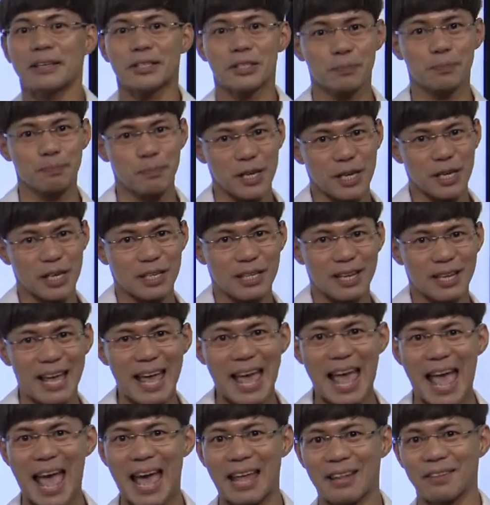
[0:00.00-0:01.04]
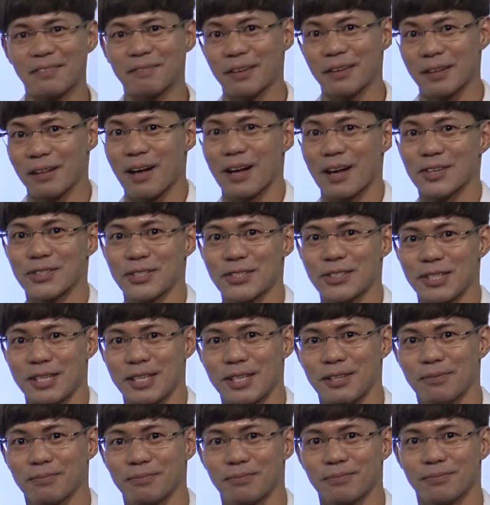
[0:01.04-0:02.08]
speed and
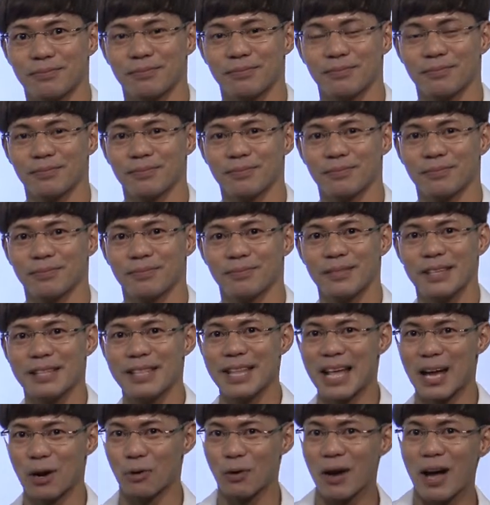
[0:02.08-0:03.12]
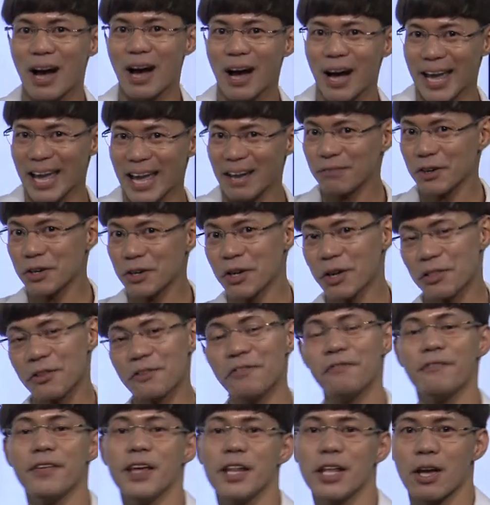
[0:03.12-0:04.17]
velocity. Now, I have another
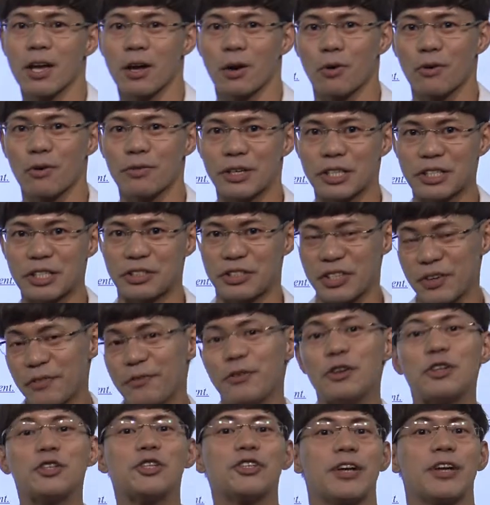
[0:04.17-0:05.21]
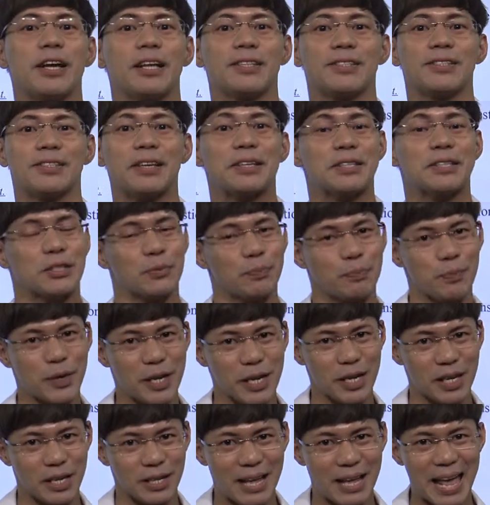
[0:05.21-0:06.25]
video that differentiates
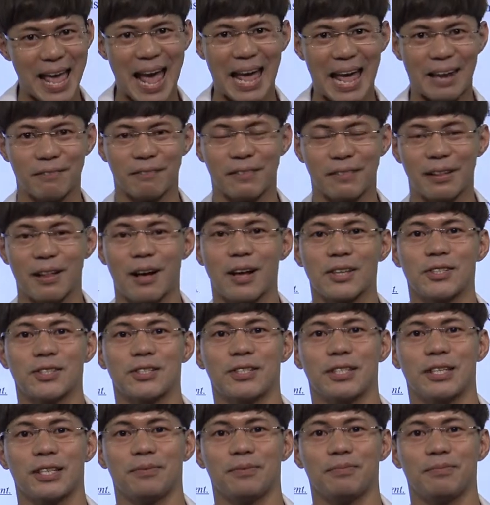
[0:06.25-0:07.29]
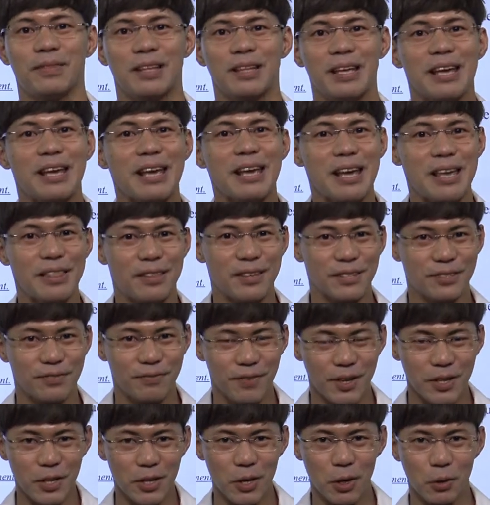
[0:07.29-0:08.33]
speed and velocity. In this
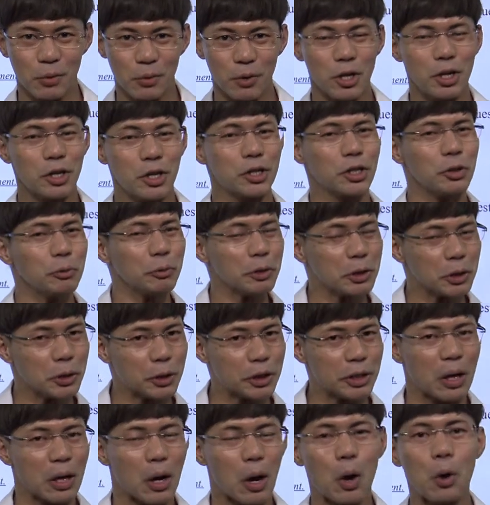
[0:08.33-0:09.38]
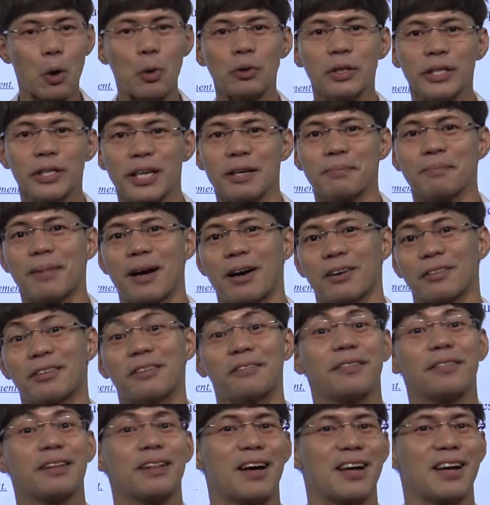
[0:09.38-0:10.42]
video, you will learn only about
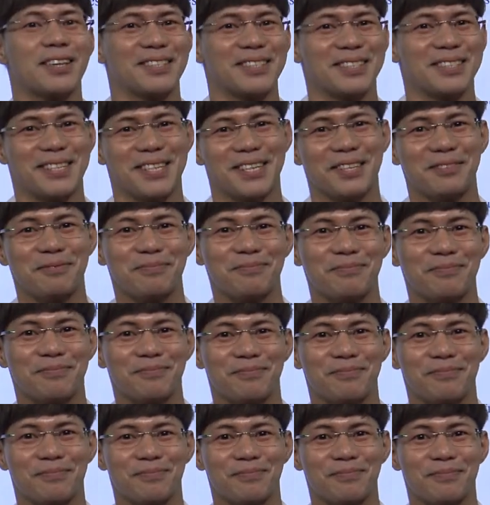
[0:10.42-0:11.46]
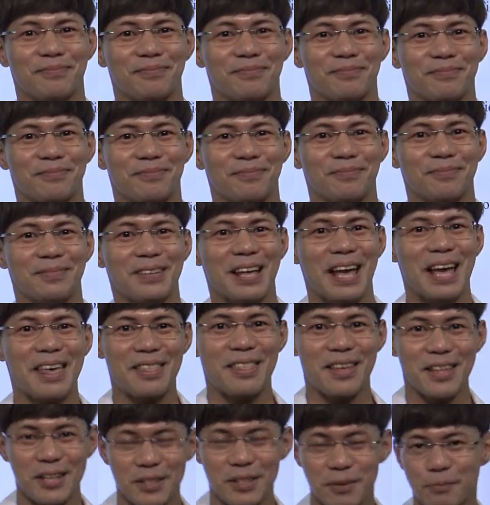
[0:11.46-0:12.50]
velocity. And
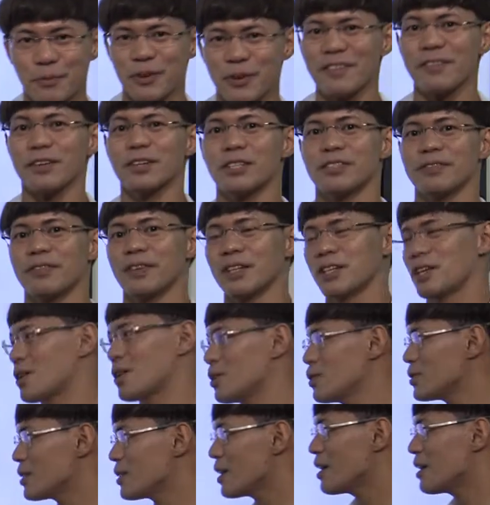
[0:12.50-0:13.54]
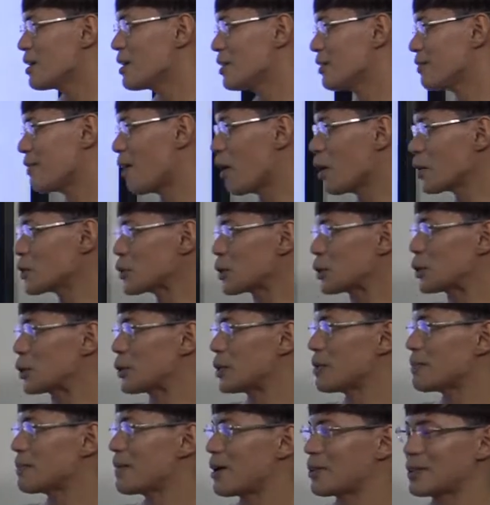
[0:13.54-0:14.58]
then in the previous videos, you've also
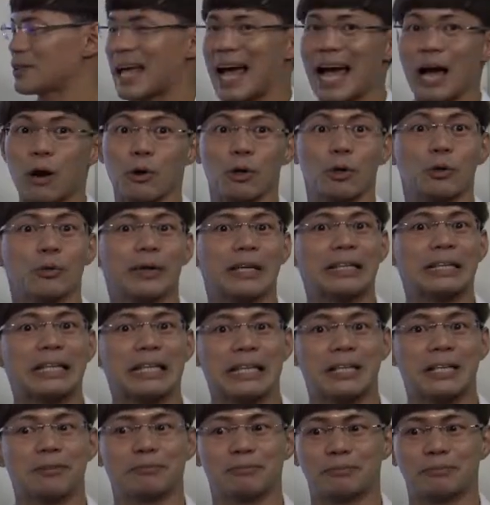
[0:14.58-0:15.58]
learned about how quickly,